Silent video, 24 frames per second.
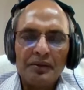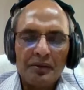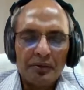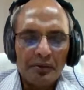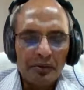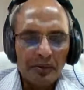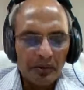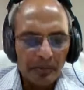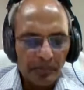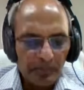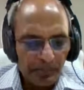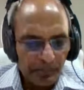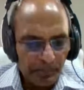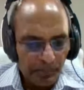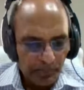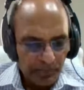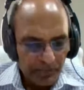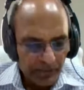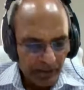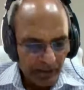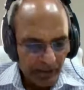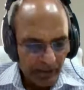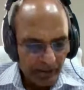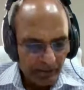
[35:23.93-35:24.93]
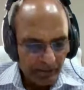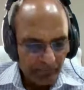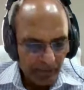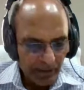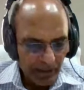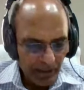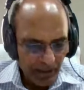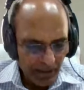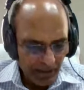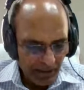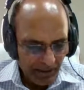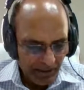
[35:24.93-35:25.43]
No, Pooja, let
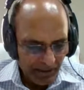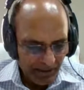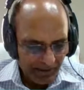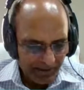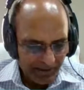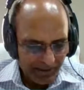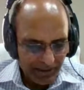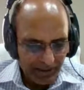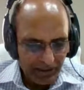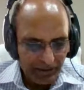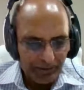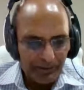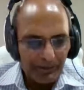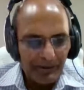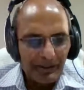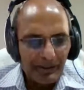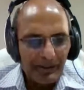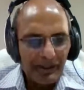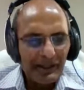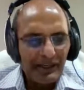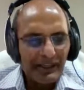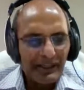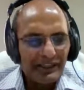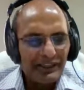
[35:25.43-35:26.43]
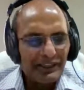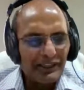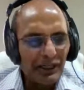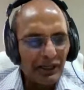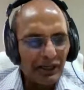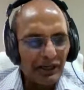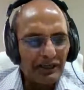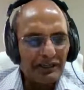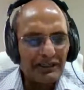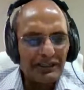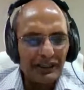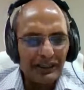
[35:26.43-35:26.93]
me tell you,
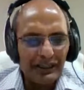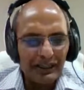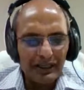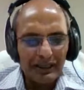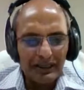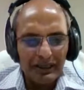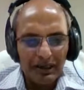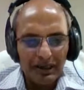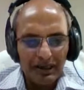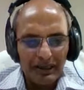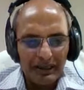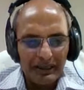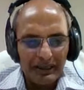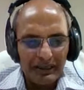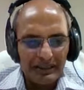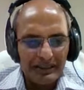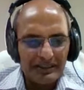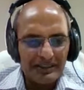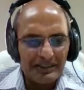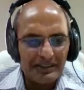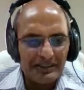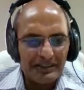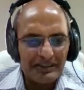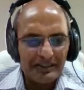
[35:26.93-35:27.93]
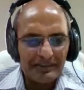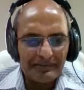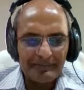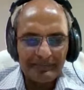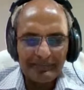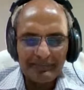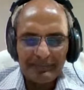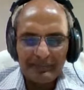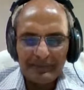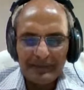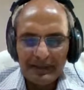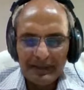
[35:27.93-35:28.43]
theoretical knowledge,
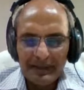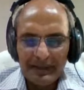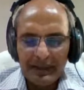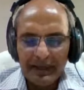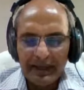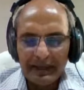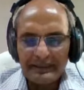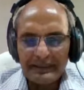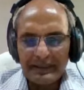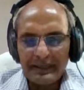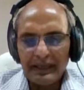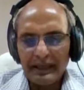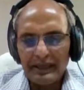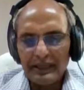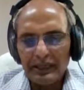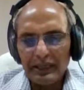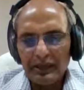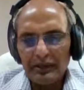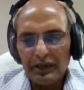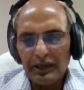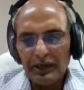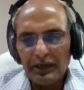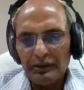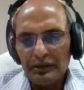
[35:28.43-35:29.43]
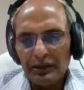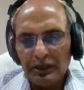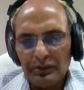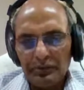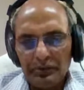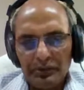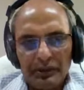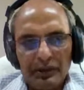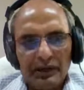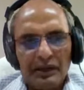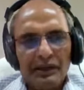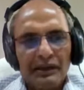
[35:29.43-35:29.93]
as I gave
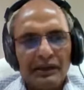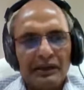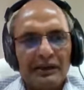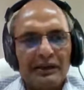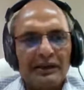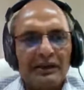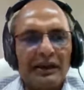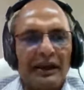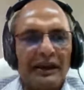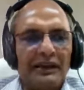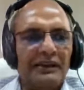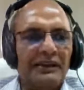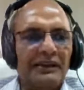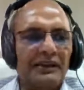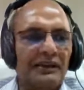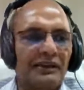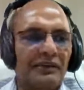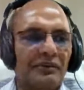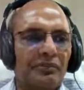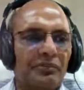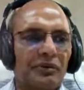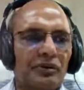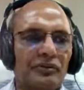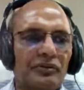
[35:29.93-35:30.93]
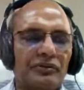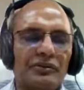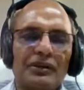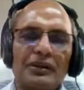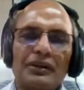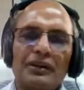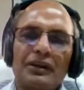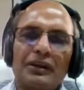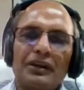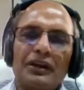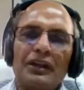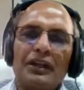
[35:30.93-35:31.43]
you earlier an idea about
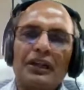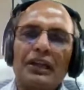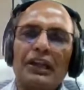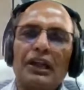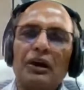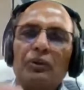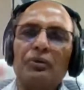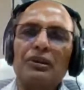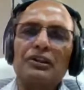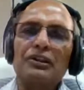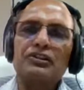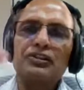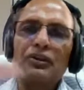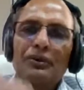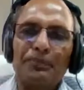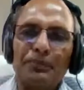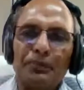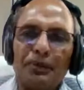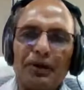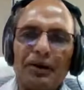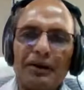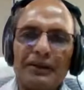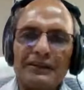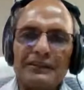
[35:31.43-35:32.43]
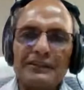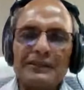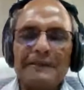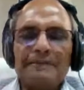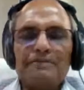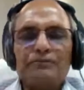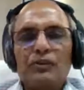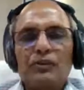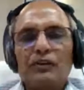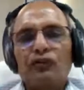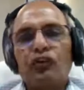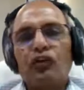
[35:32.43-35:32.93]
levels of knowledge,
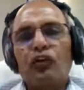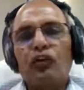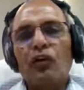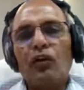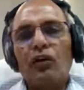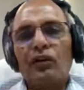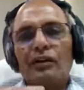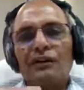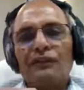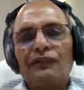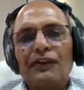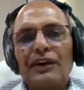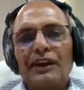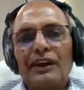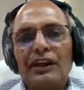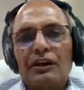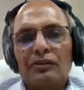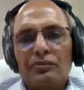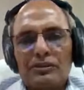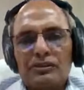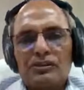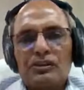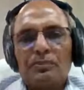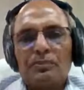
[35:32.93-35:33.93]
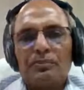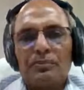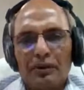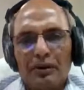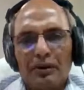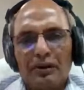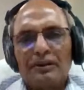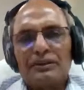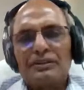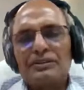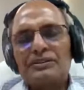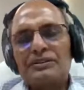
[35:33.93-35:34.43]
the four different levels of
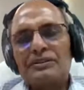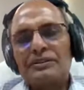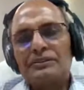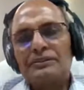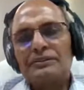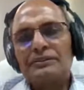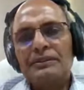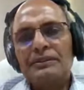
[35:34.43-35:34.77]
knowledge.